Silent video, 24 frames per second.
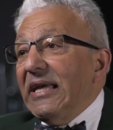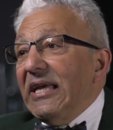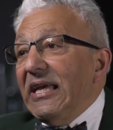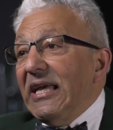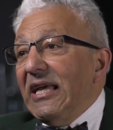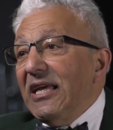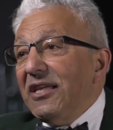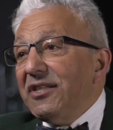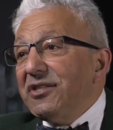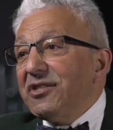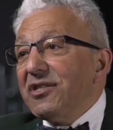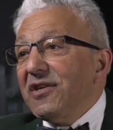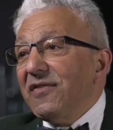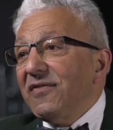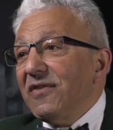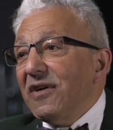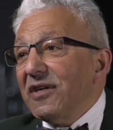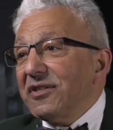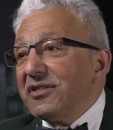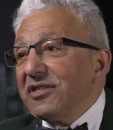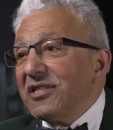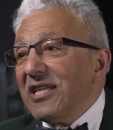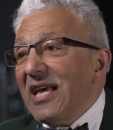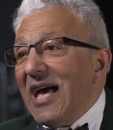each of
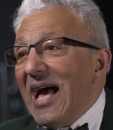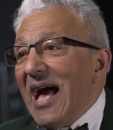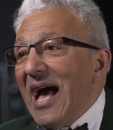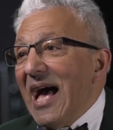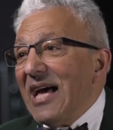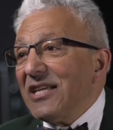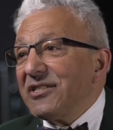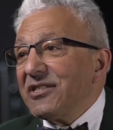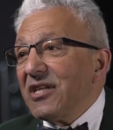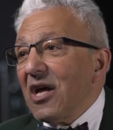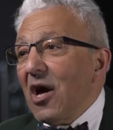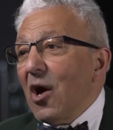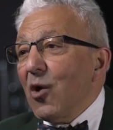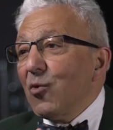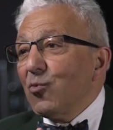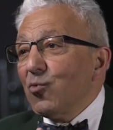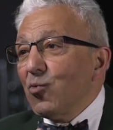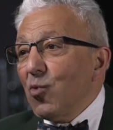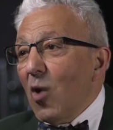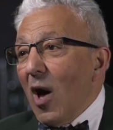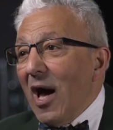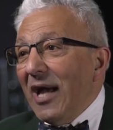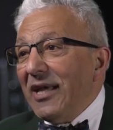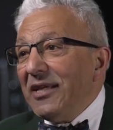us has a
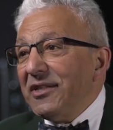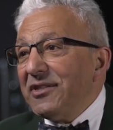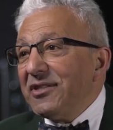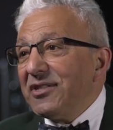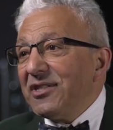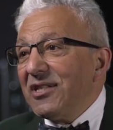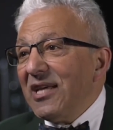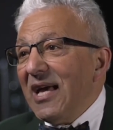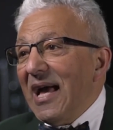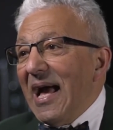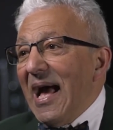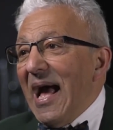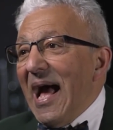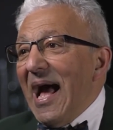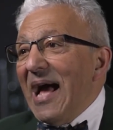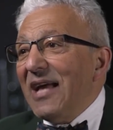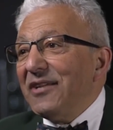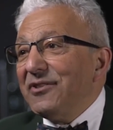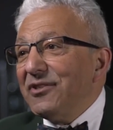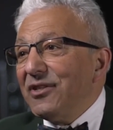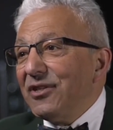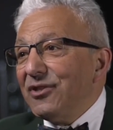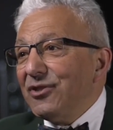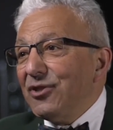right
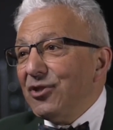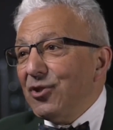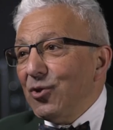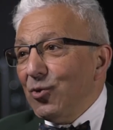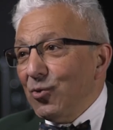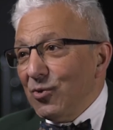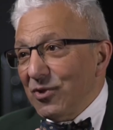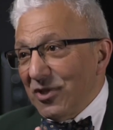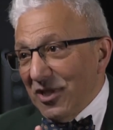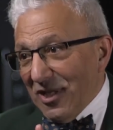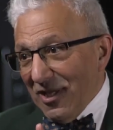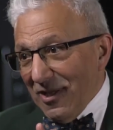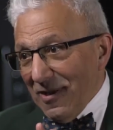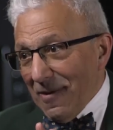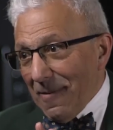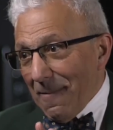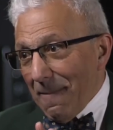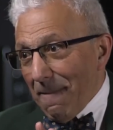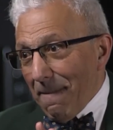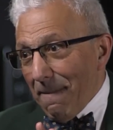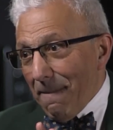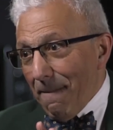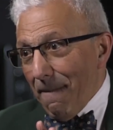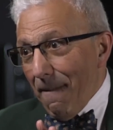and a duty.
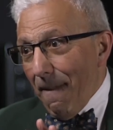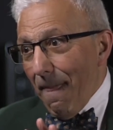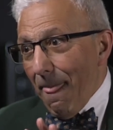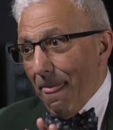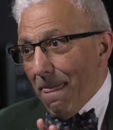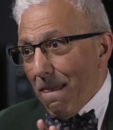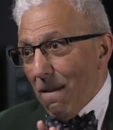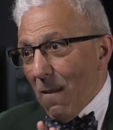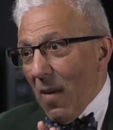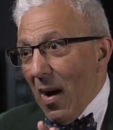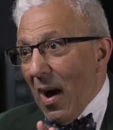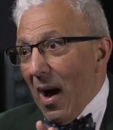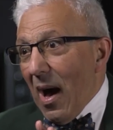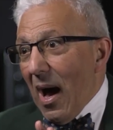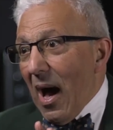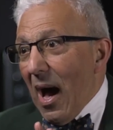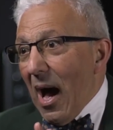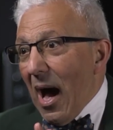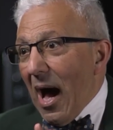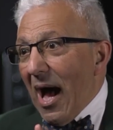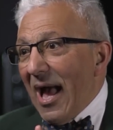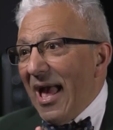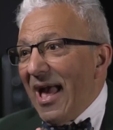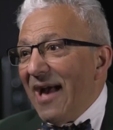
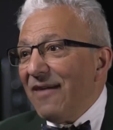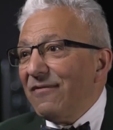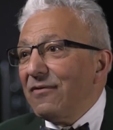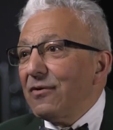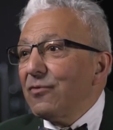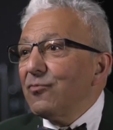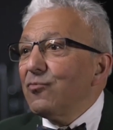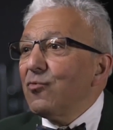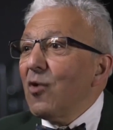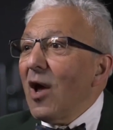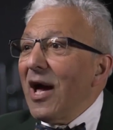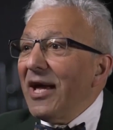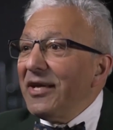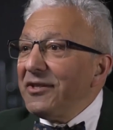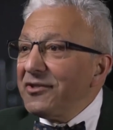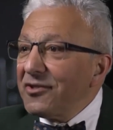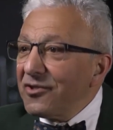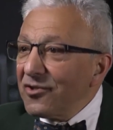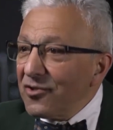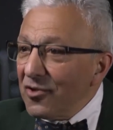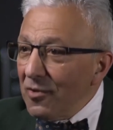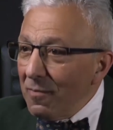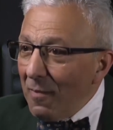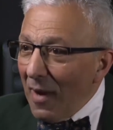I have a right
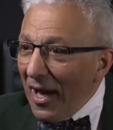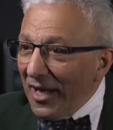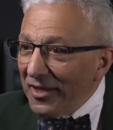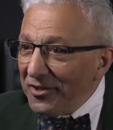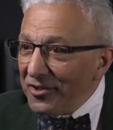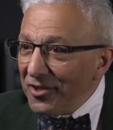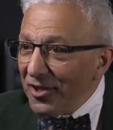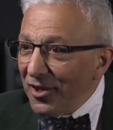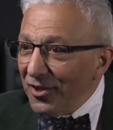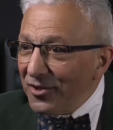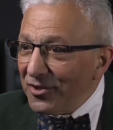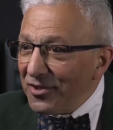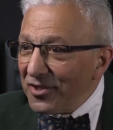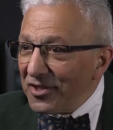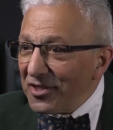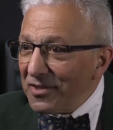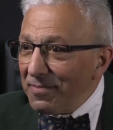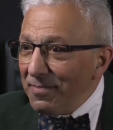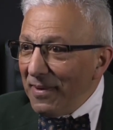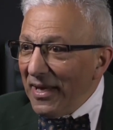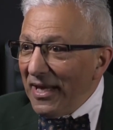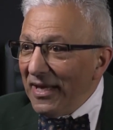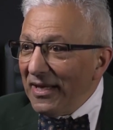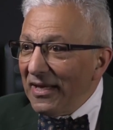to my turn to
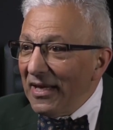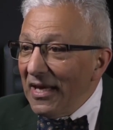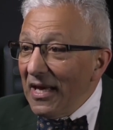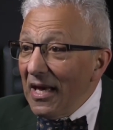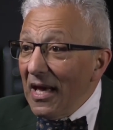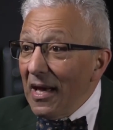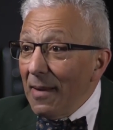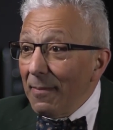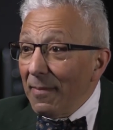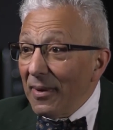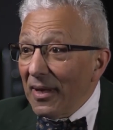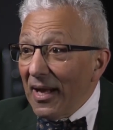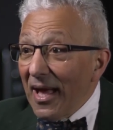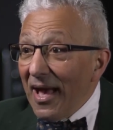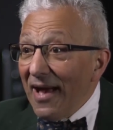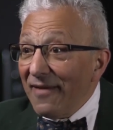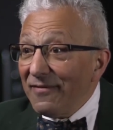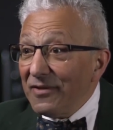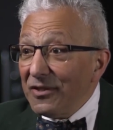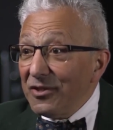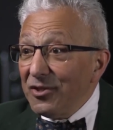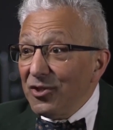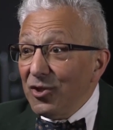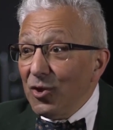speak, but I
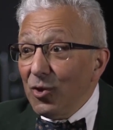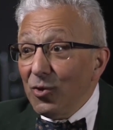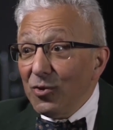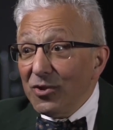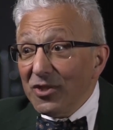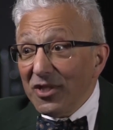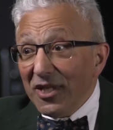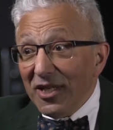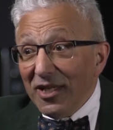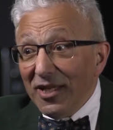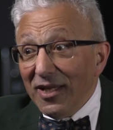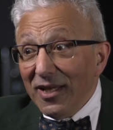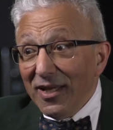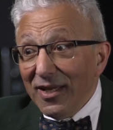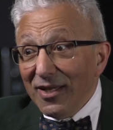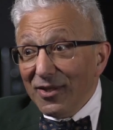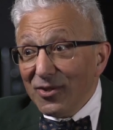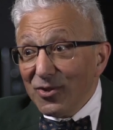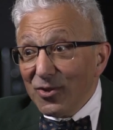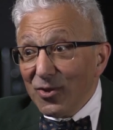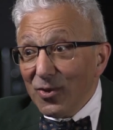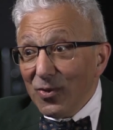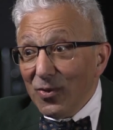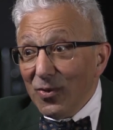have a duty
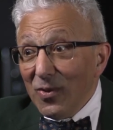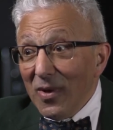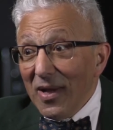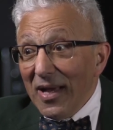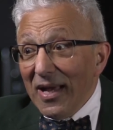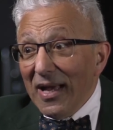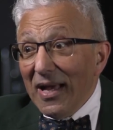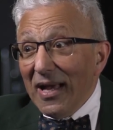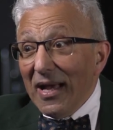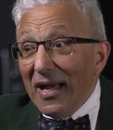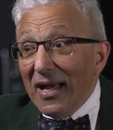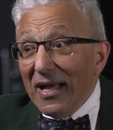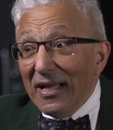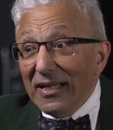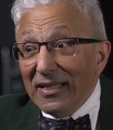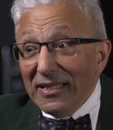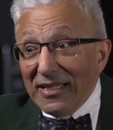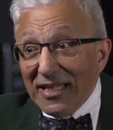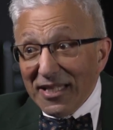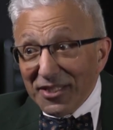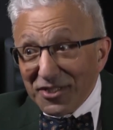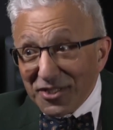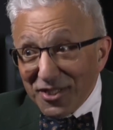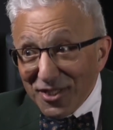to
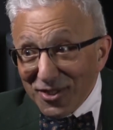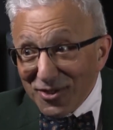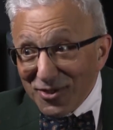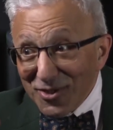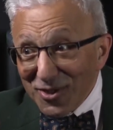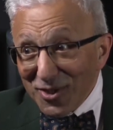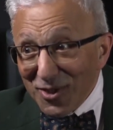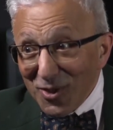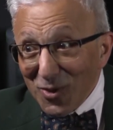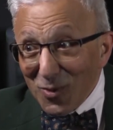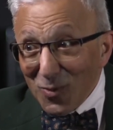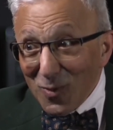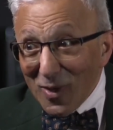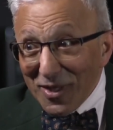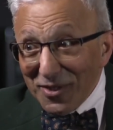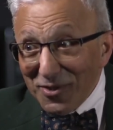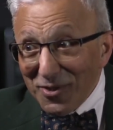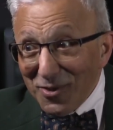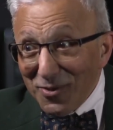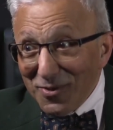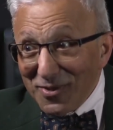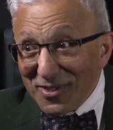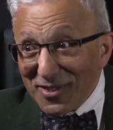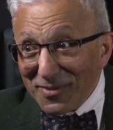listen to you when
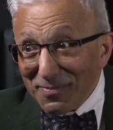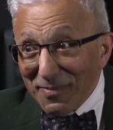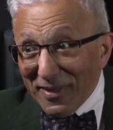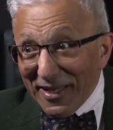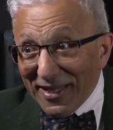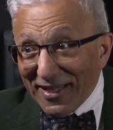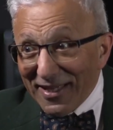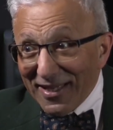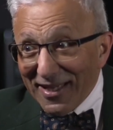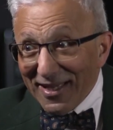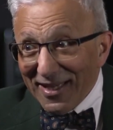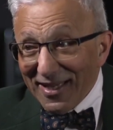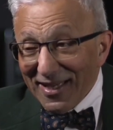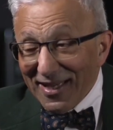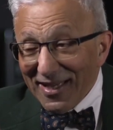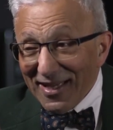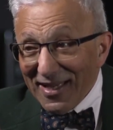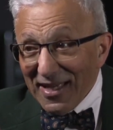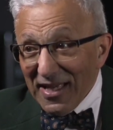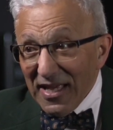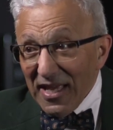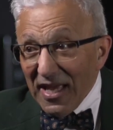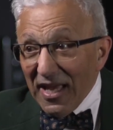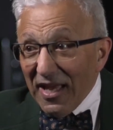you speak.
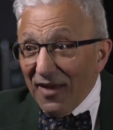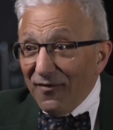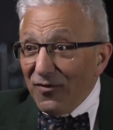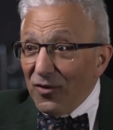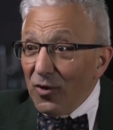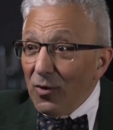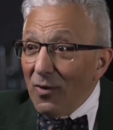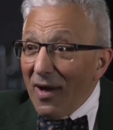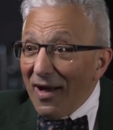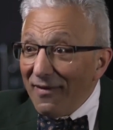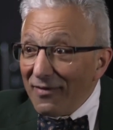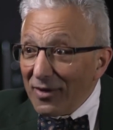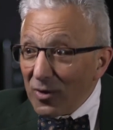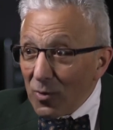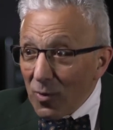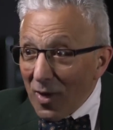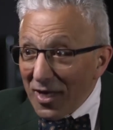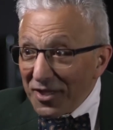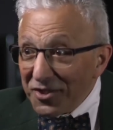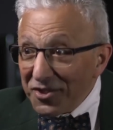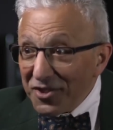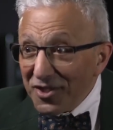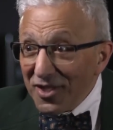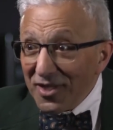If you have a
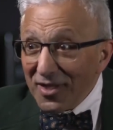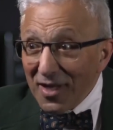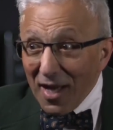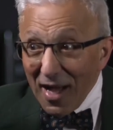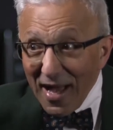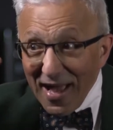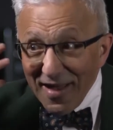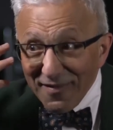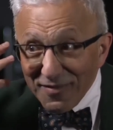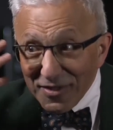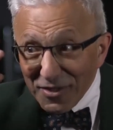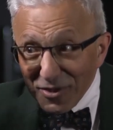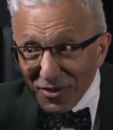question, I have a